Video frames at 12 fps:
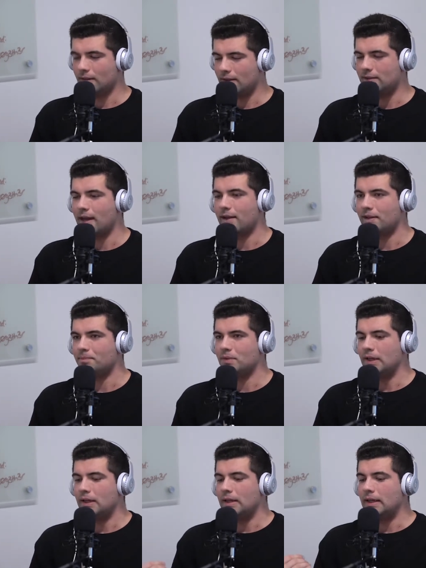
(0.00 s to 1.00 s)
Exactly.
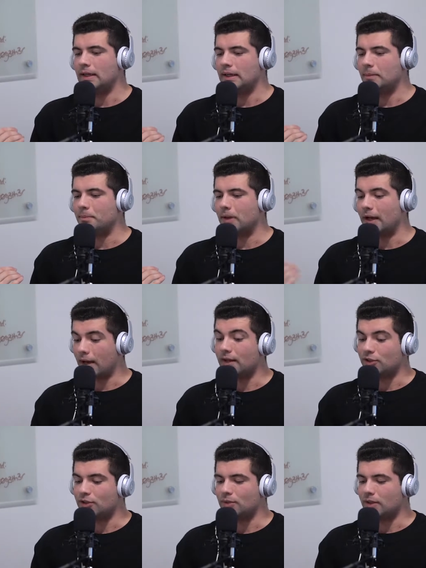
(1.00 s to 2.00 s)
I
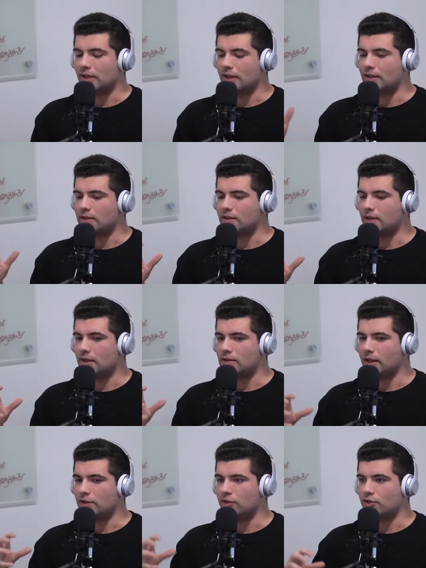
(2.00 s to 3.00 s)
do, because it's
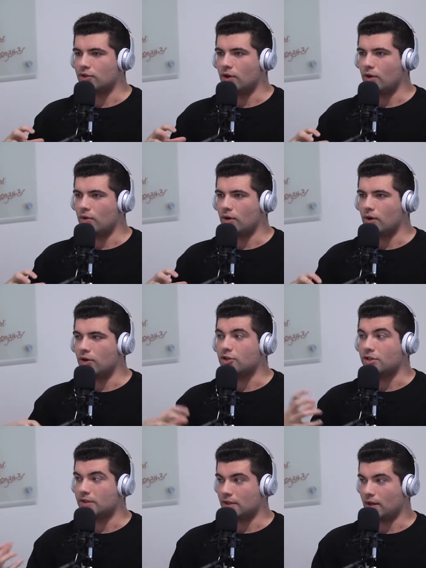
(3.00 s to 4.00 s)
like there's no
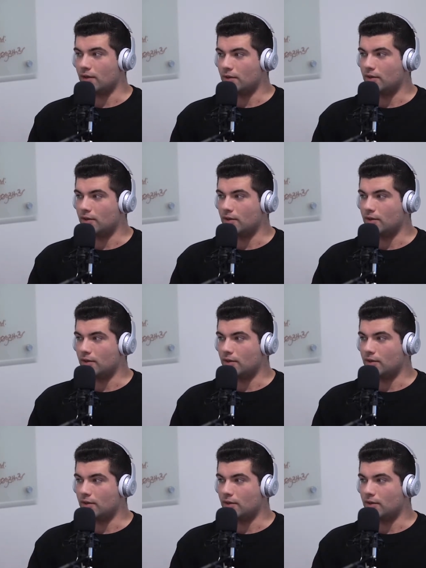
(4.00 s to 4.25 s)
urgency.